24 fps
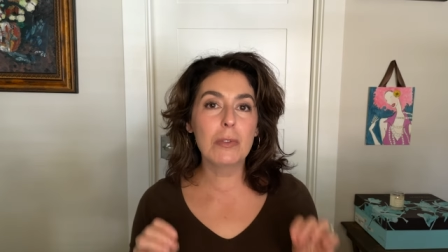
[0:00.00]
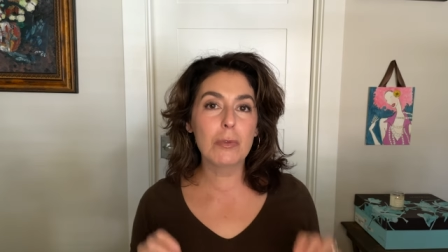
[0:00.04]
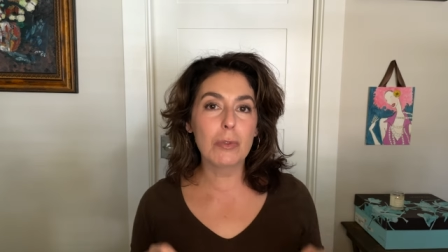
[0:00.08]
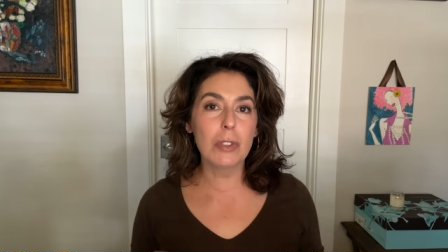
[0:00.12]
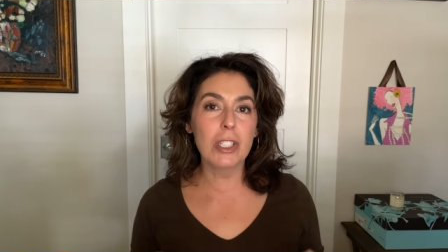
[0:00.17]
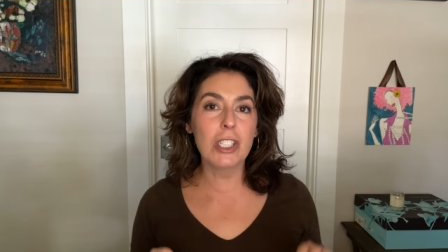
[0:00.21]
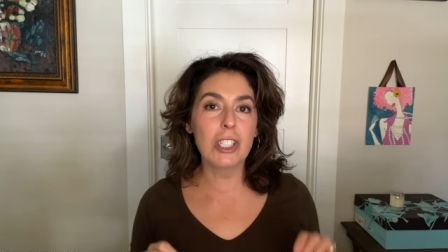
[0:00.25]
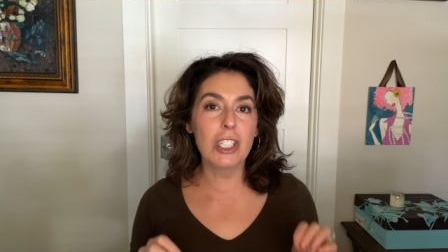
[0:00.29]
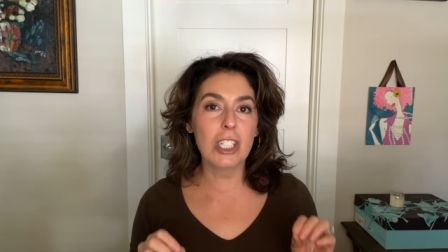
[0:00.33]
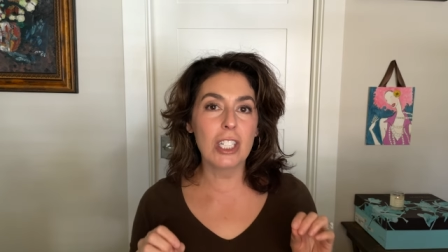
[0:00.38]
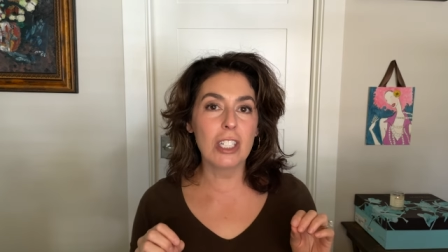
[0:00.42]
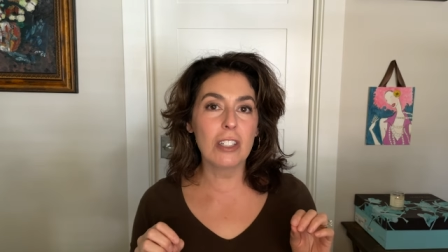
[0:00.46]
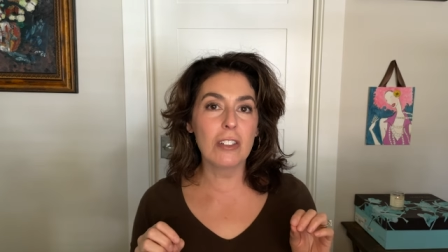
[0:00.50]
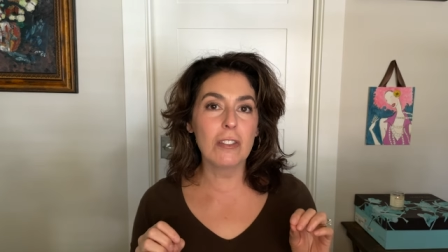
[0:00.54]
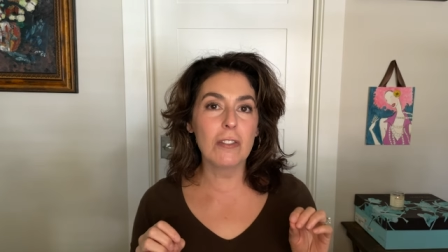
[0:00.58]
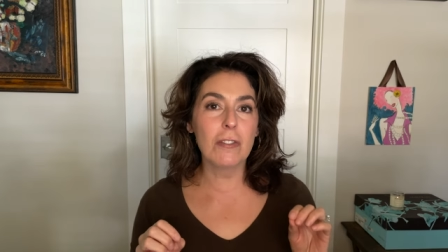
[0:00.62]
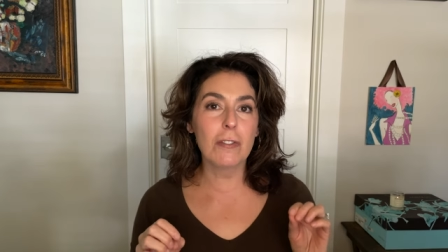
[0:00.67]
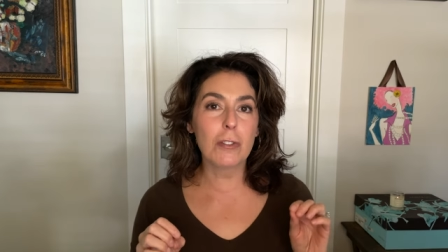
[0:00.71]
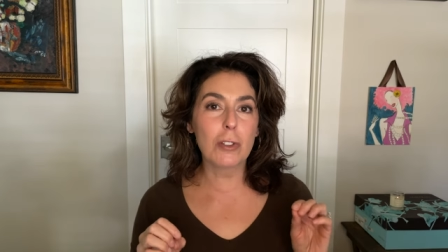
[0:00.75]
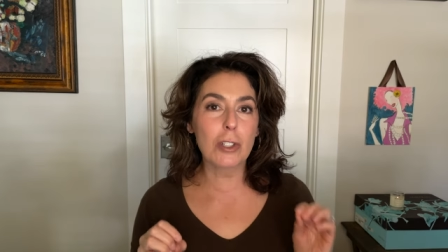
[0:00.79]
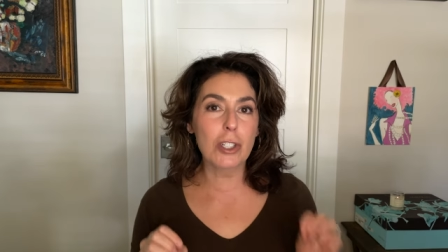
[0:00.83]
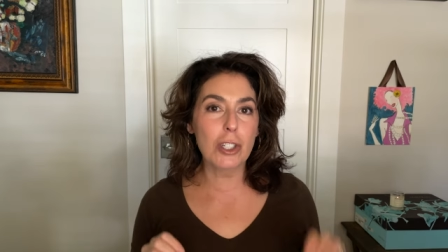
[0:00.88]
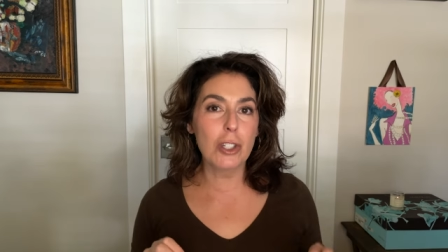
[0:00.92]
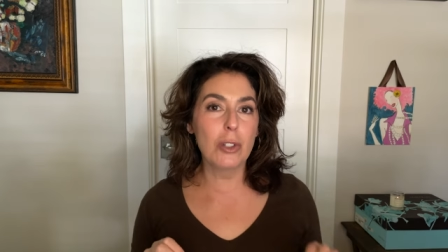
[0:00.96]
reaching
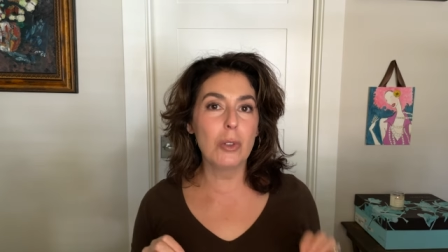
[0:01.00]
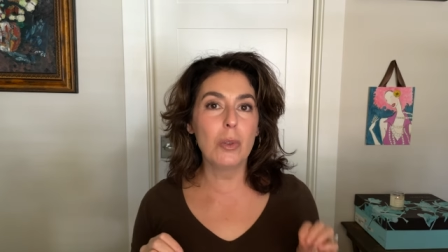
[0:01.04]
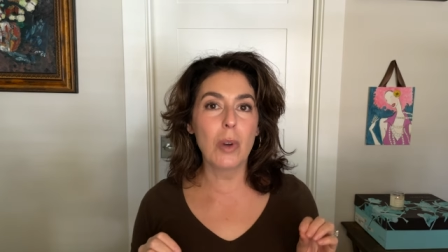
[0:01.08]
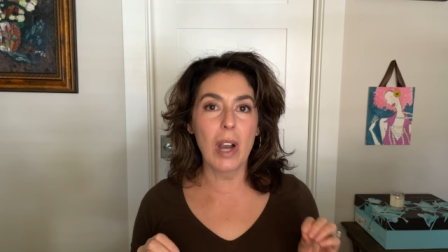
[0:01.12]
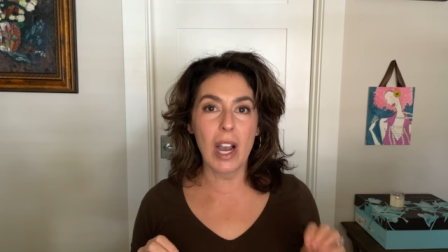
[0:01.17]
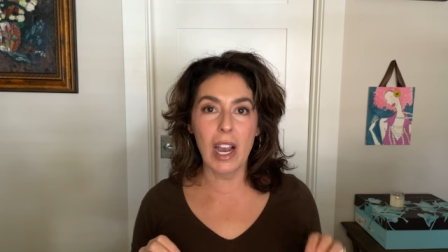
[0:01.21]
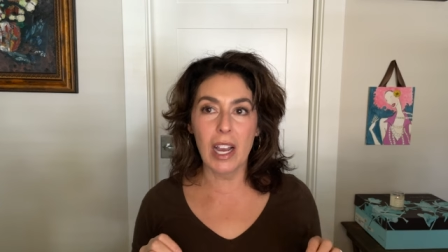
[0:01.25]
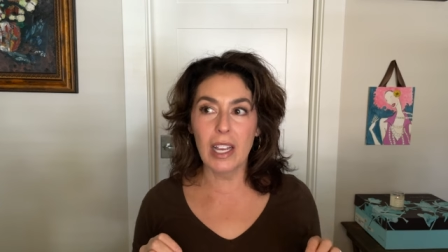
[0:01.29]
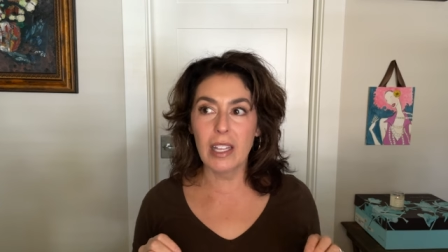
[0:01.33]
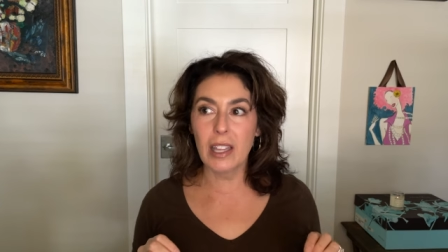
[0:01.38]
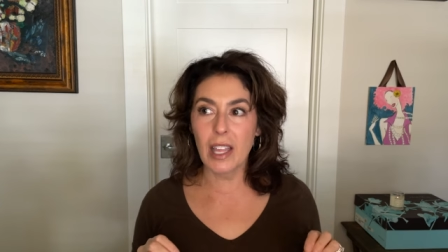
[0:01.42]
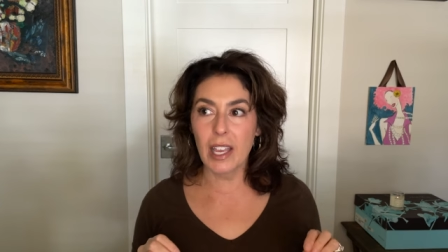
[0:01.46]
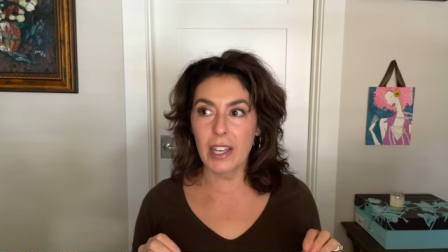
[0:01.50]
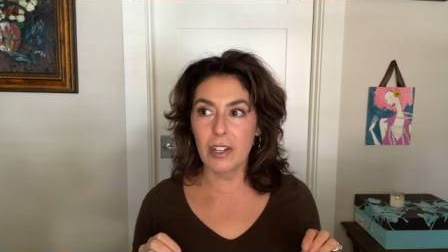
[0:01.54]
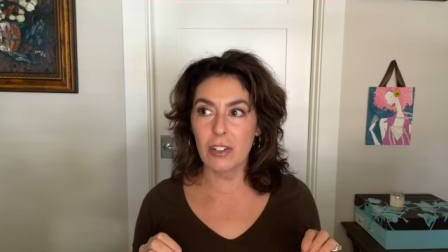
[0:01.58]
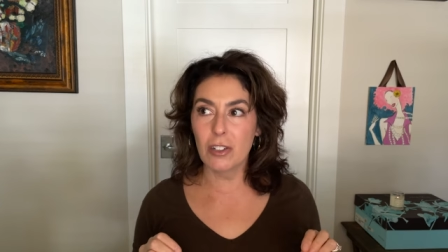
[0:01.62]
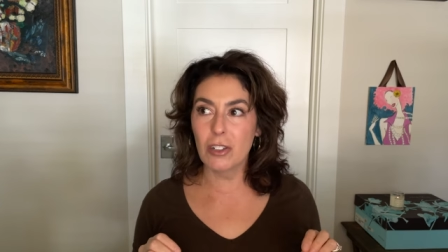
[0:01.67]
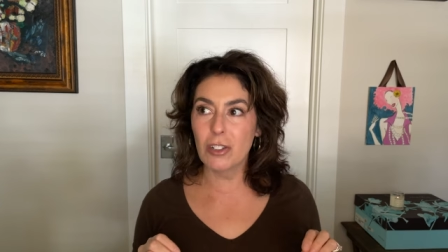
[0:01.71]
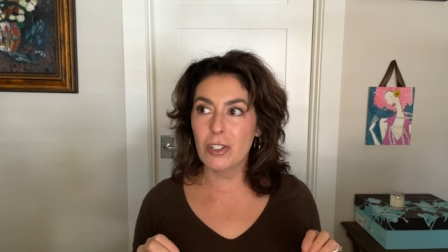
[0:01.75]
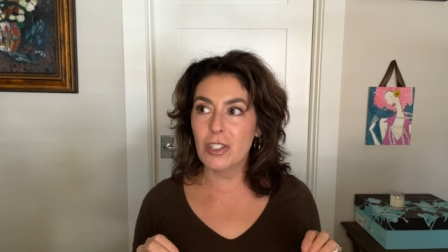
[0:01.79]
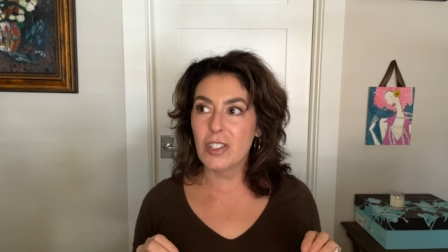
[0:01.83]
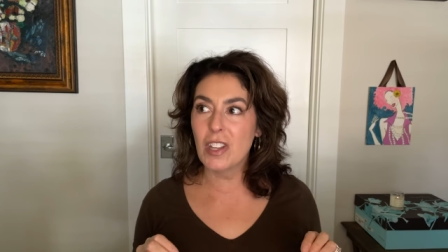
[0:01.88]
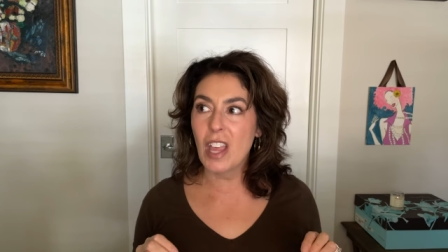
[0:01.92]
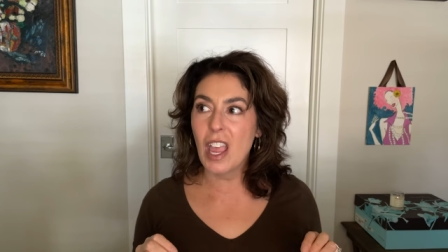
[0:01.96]
for two
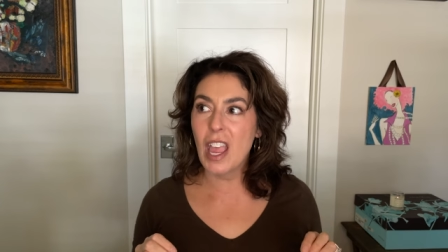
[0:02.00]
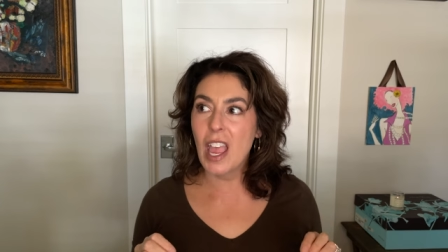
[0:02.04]
highlighters.